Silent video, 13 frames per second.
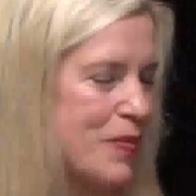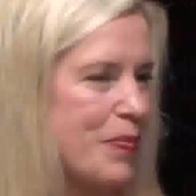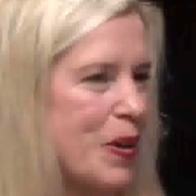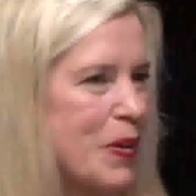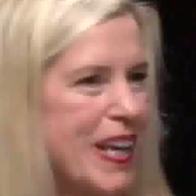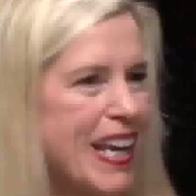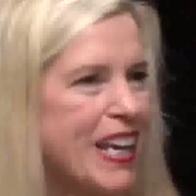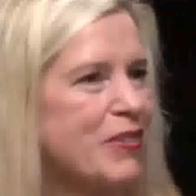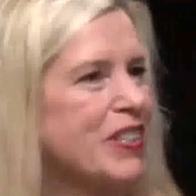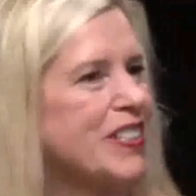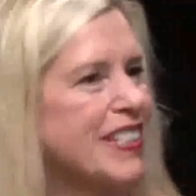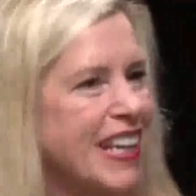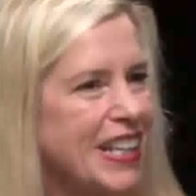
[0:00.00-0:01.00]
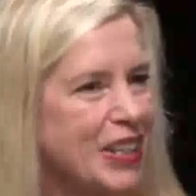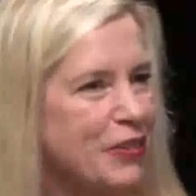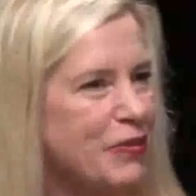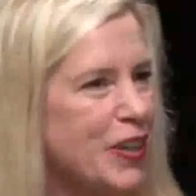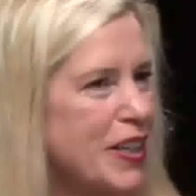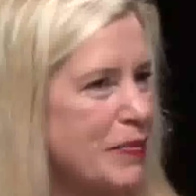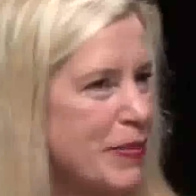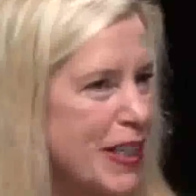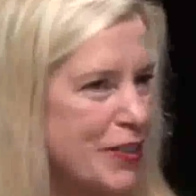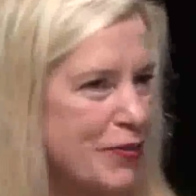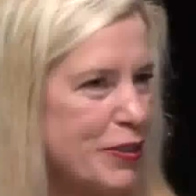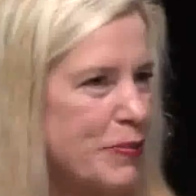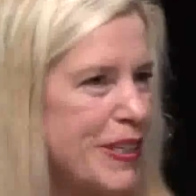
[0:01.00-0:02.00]
Okay, well, thank you very
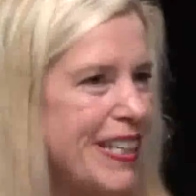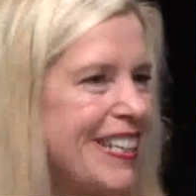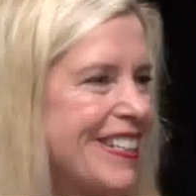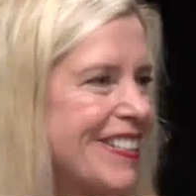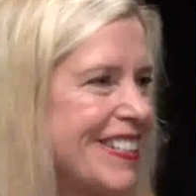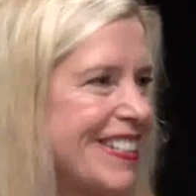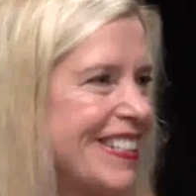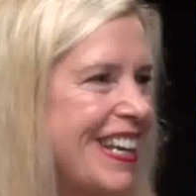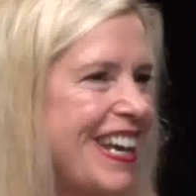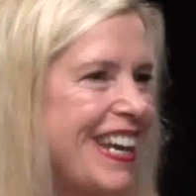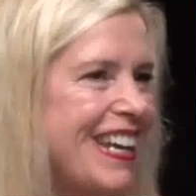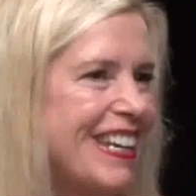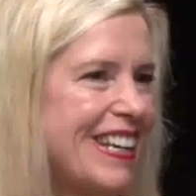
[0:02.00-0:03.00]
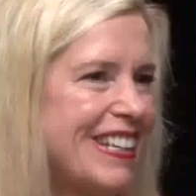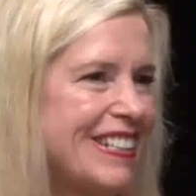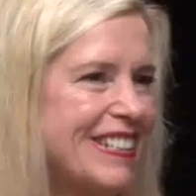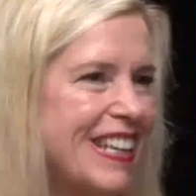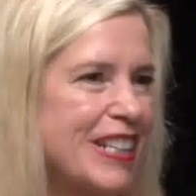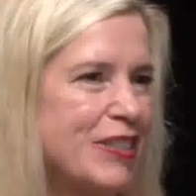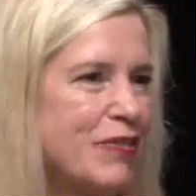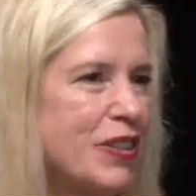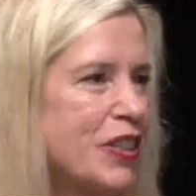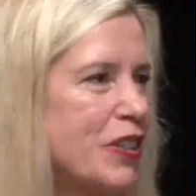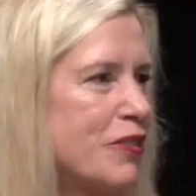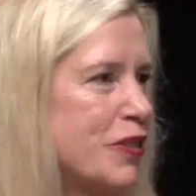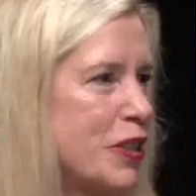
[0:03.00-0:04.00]
much for being here today, and thanks for
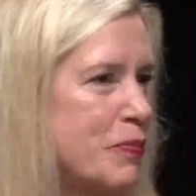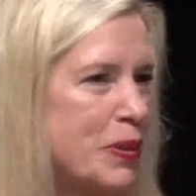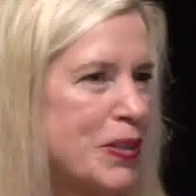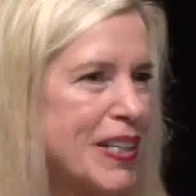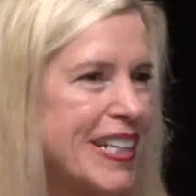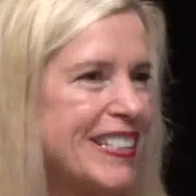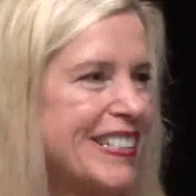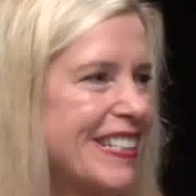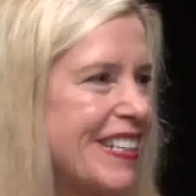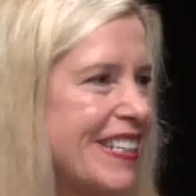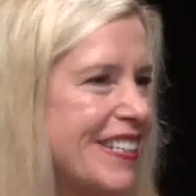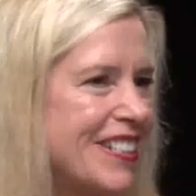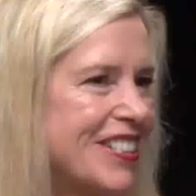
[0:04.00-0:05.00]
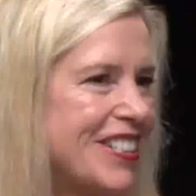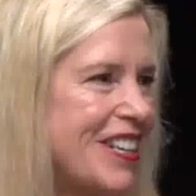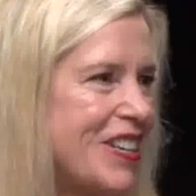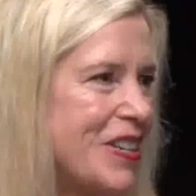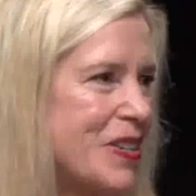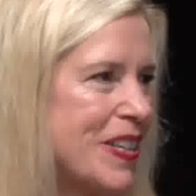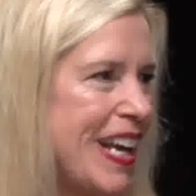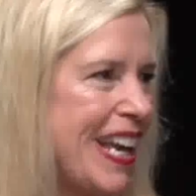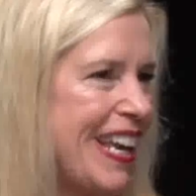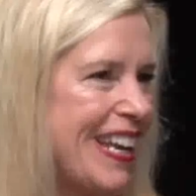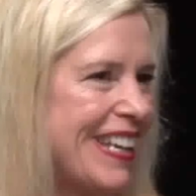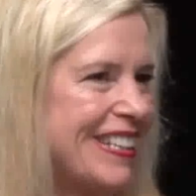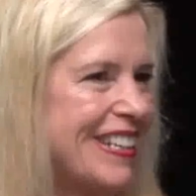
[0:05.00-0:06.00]
your viewpoints on our show,
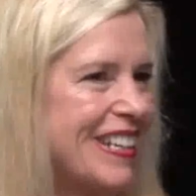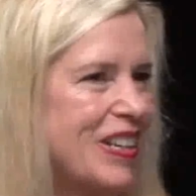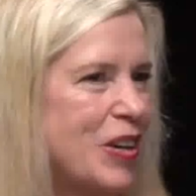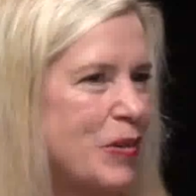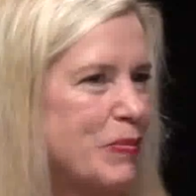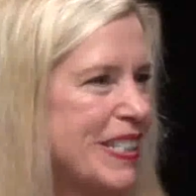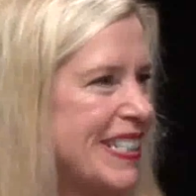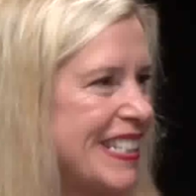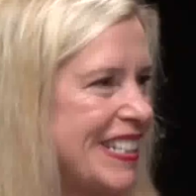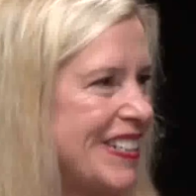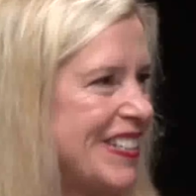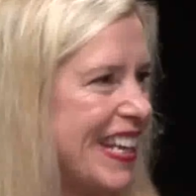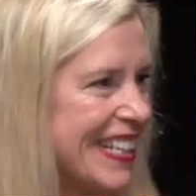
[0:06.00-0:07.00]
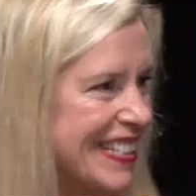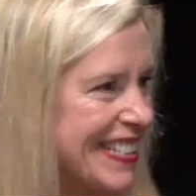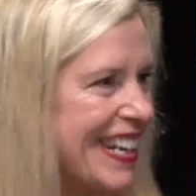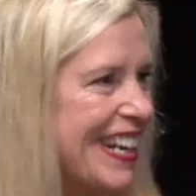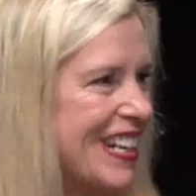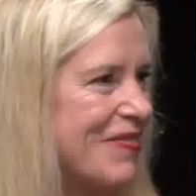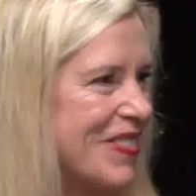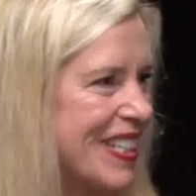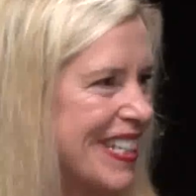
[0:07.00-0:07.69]
and hope to see you next time.